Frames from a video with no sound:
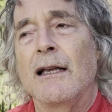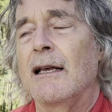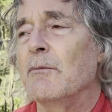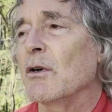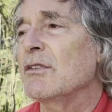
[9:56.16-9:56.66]

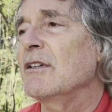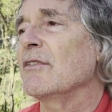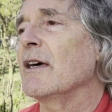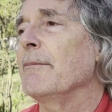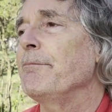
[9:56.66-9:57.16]
and most of
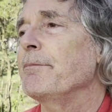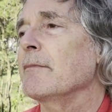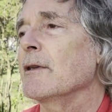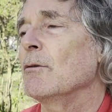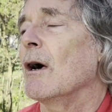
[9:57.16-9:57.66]
them,
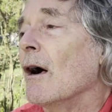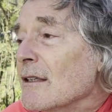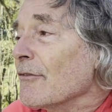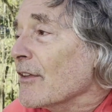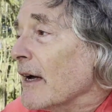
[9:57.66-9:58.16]
well,
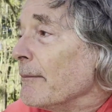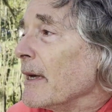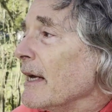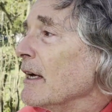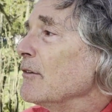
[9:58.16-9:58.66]
all of them
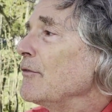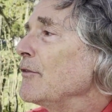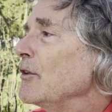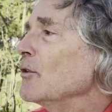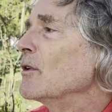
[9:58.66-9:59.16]
had
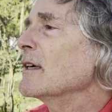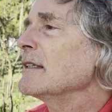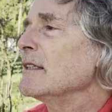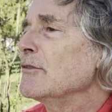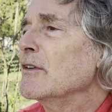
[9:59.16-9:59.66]
fewer
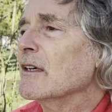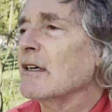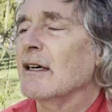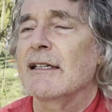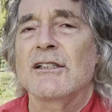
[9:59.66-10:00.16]
different
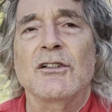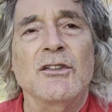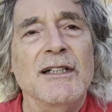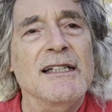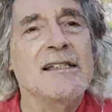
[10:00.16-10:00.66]
kinds of
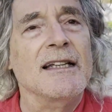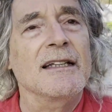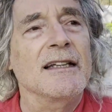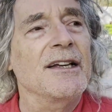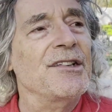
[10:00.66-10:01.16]
trees
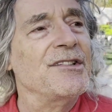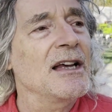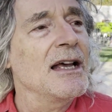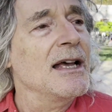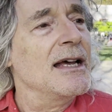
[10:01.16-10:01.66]
than this.
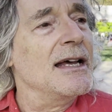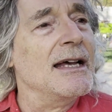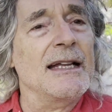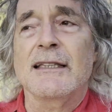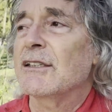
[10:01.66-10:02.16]

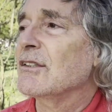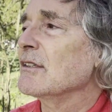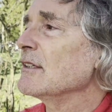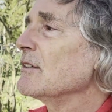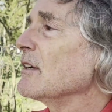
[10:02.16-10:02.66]
And
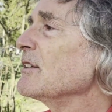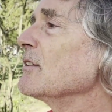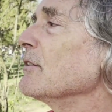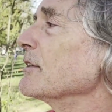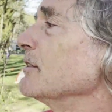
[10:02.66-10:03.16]
this
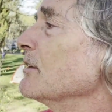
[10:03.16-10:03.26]
also, you